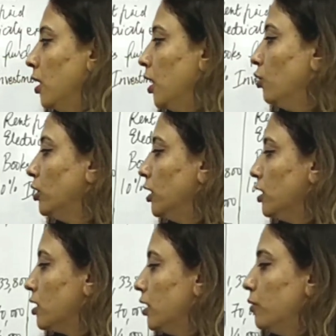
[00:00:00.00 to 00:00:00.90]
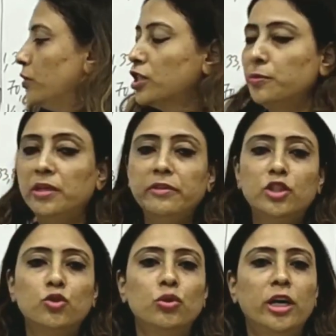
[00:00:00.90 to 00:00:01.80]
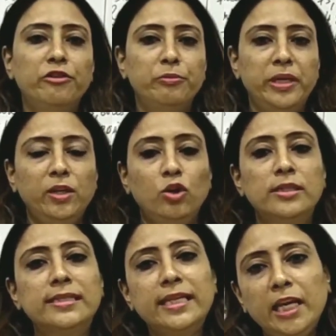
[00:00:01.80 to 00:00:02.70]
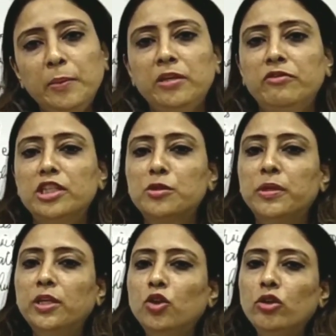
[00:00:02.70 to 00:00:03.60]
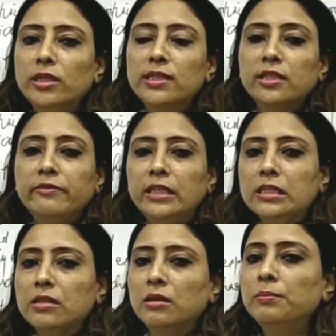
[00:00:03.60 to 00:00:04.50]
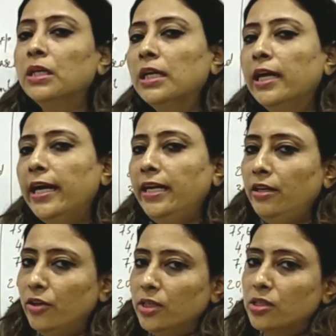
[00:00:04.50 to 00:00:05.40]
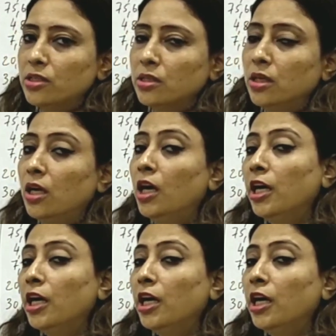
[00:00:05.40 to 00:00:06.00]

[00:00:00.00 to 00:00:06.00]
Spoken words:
Now this investment which you have made, on same investment you are receiving some interest.